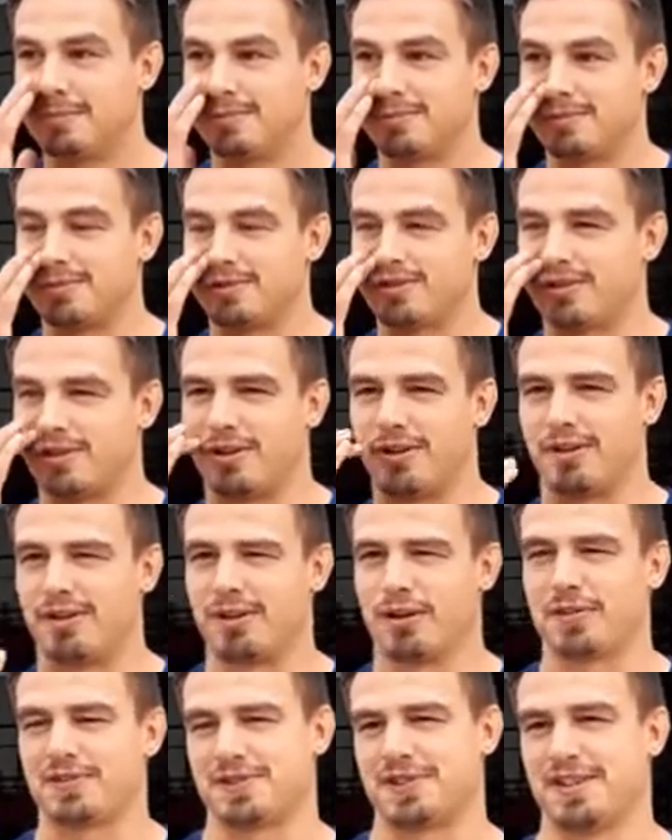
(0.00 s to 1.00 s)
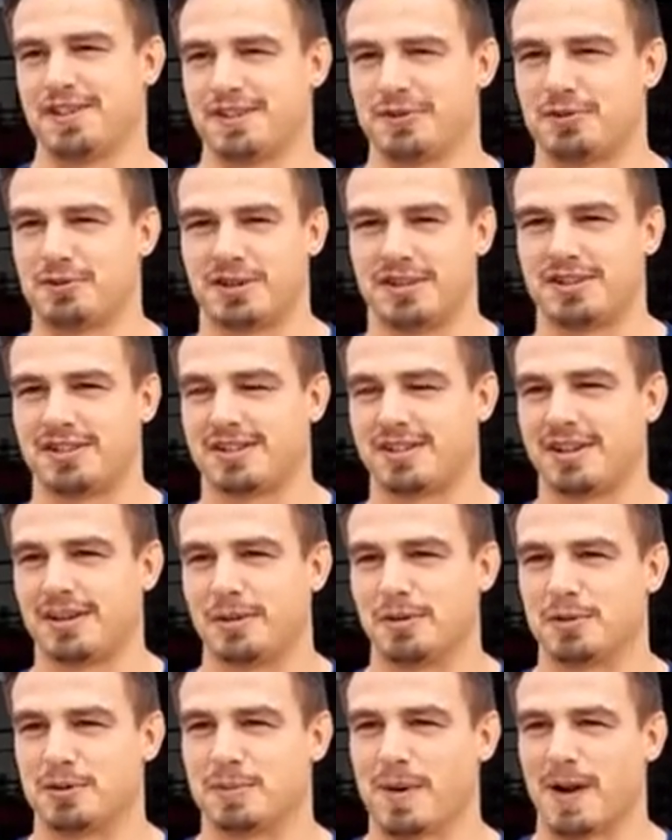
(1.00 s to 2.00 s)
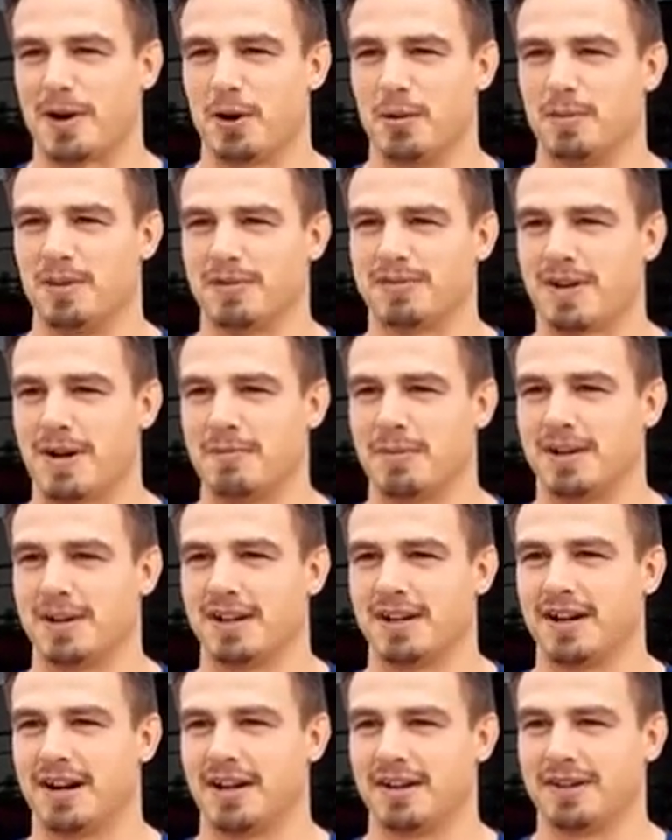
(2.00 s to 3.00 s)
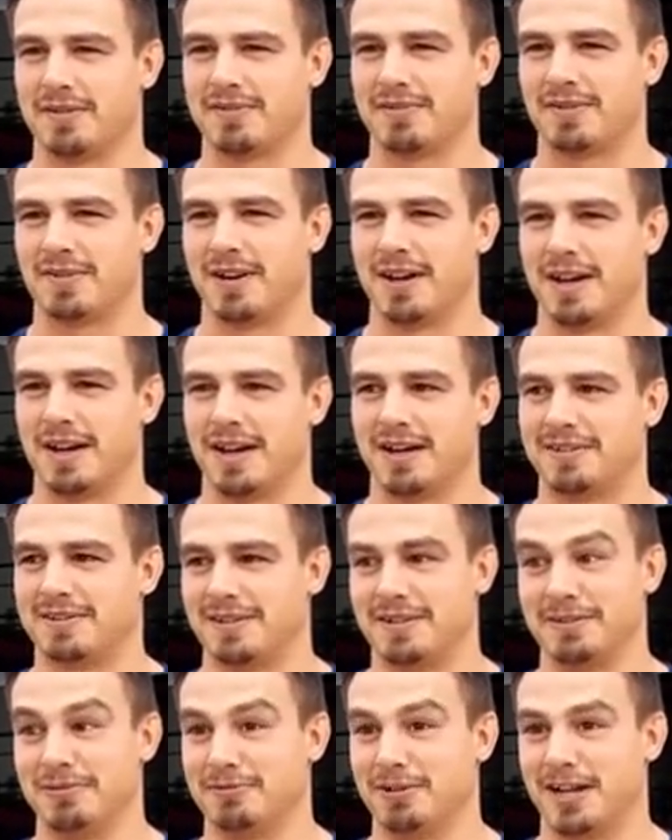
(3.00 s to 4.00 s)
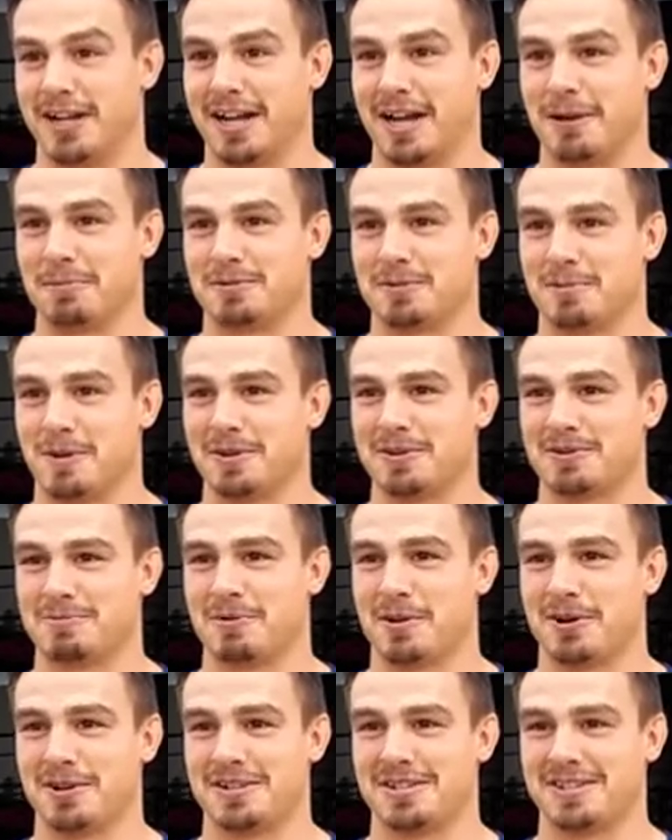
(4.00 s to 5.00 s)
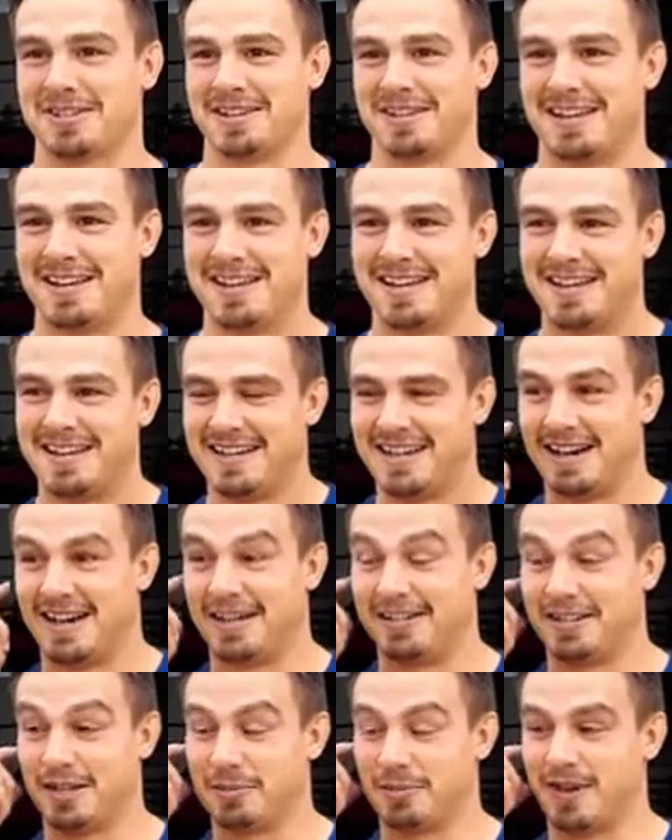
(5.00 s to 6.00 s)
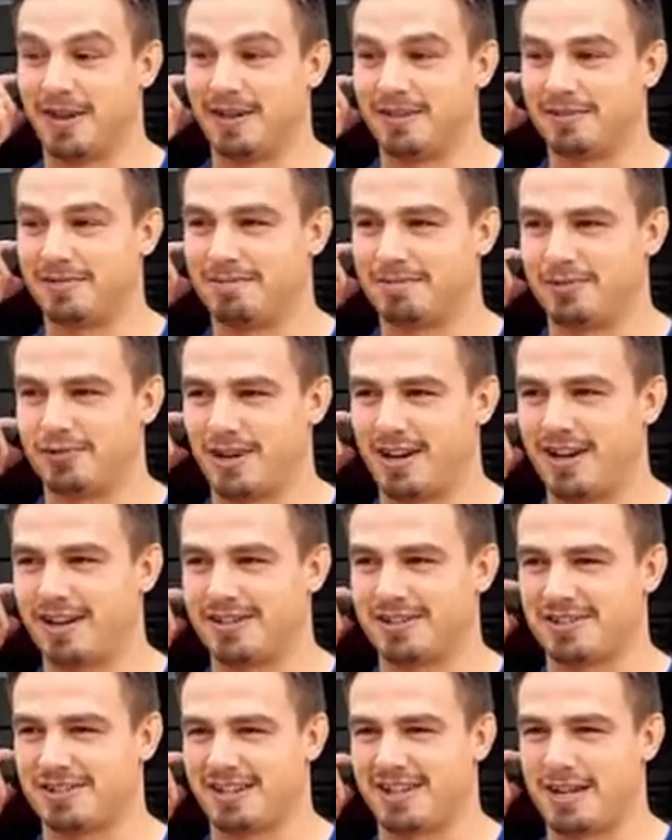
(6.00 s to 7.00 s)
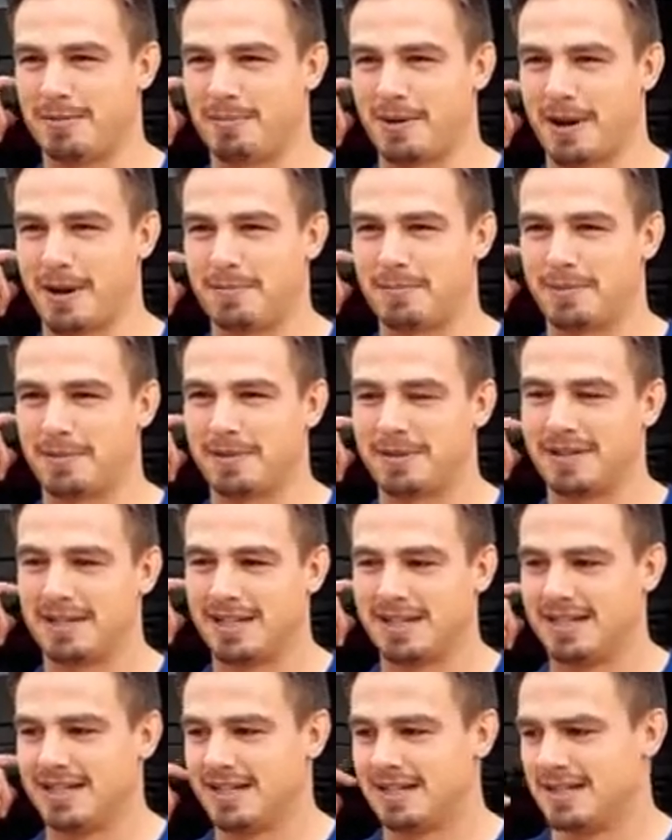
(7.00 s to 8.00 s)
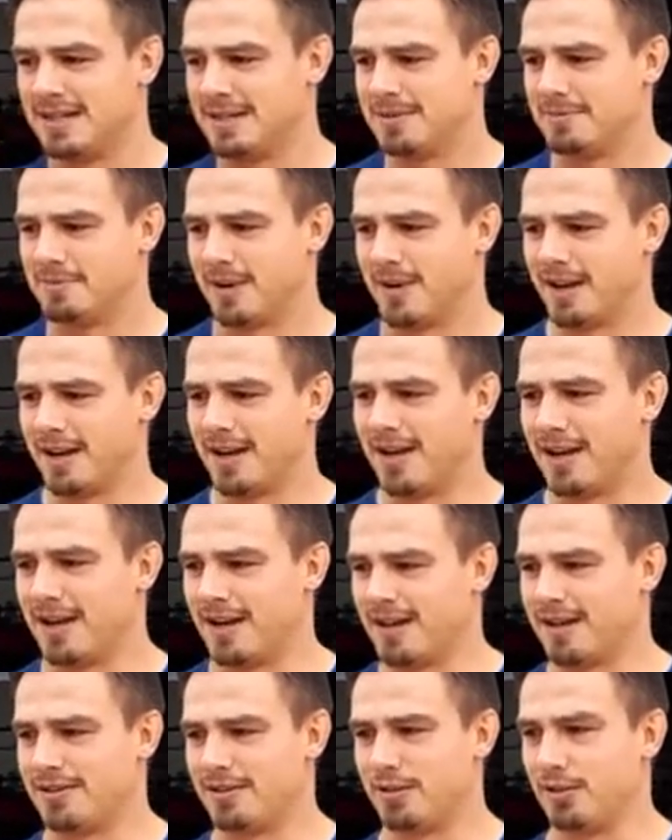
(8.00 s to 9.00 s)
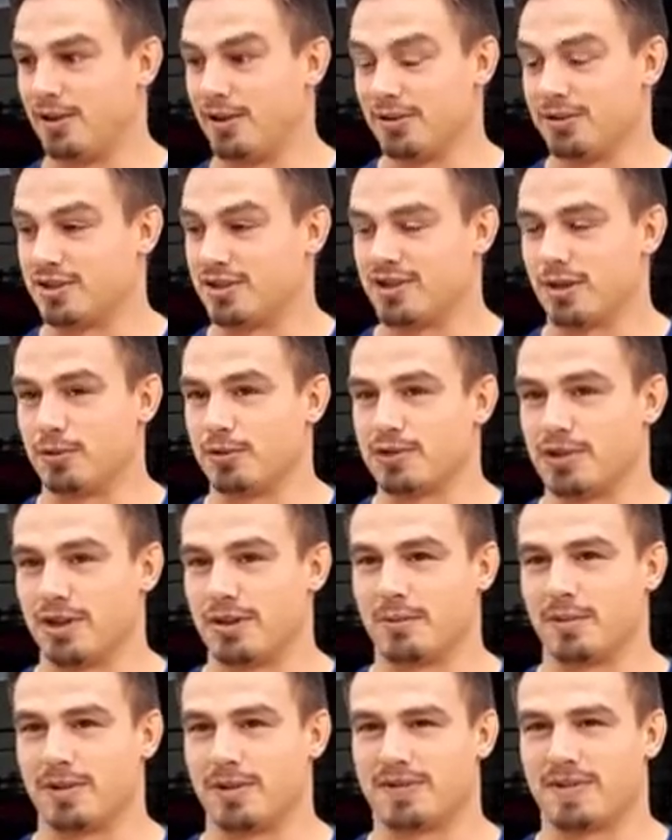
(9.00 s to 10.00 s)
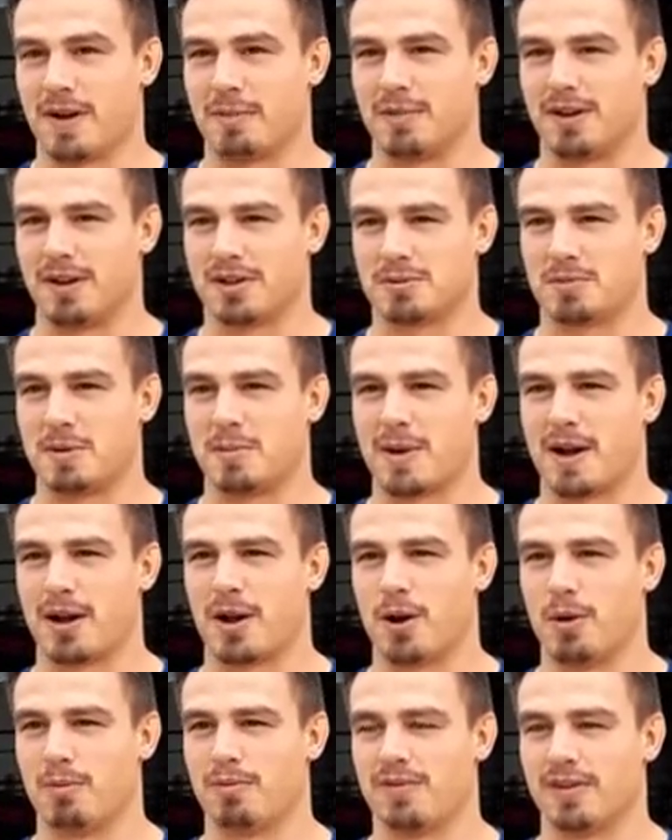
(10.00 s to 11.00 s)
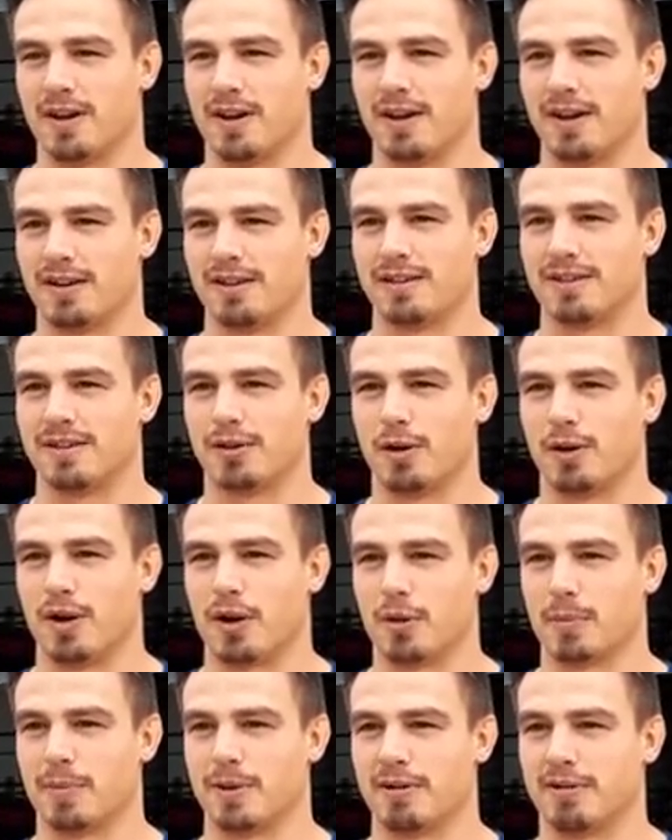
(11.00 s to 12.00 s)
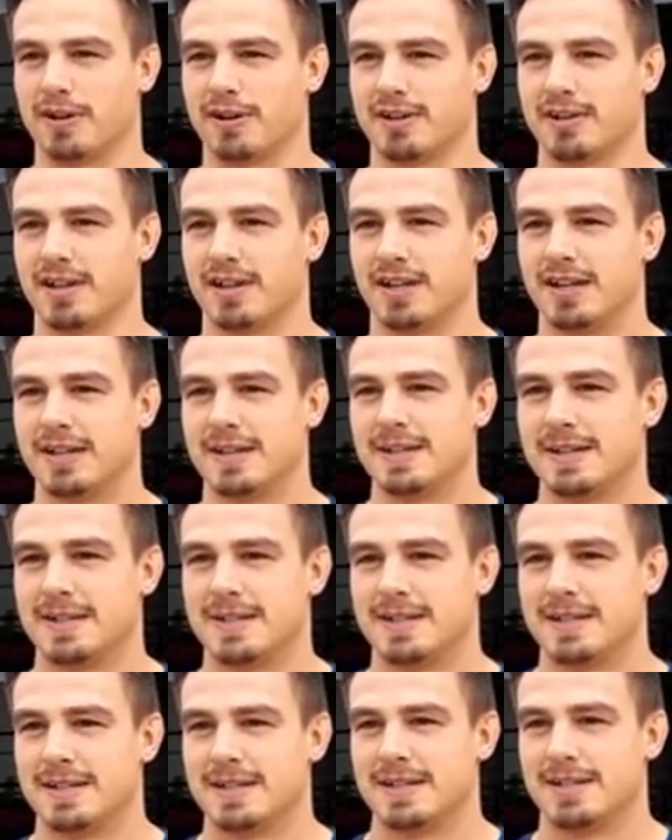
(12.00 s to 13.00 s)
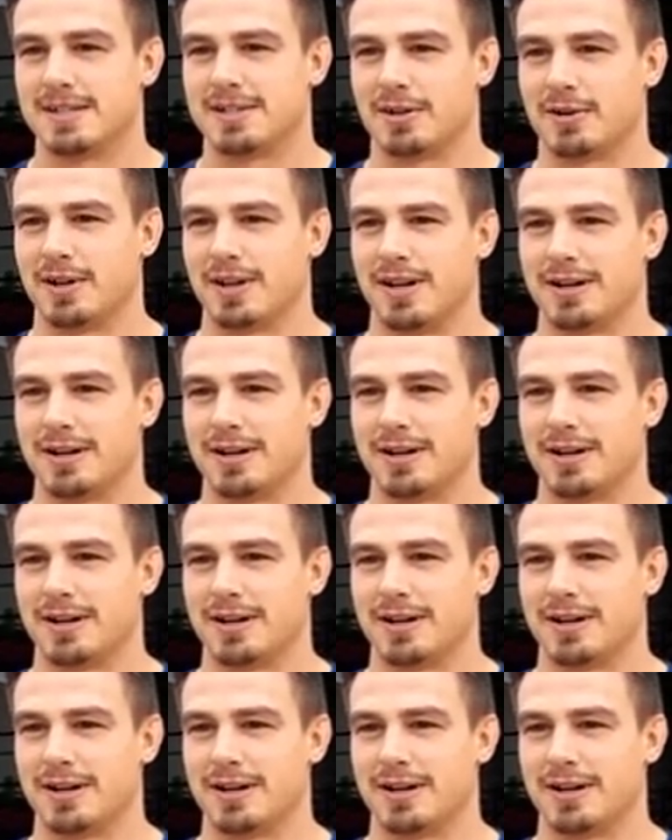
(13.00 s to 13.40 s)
So the off season was I was back home with the family in Cardiff. Didn't really get up to much, to be honest. Did a bit of training just to keep it up, but just chilling with the family, just be back home for a long period. So yeah.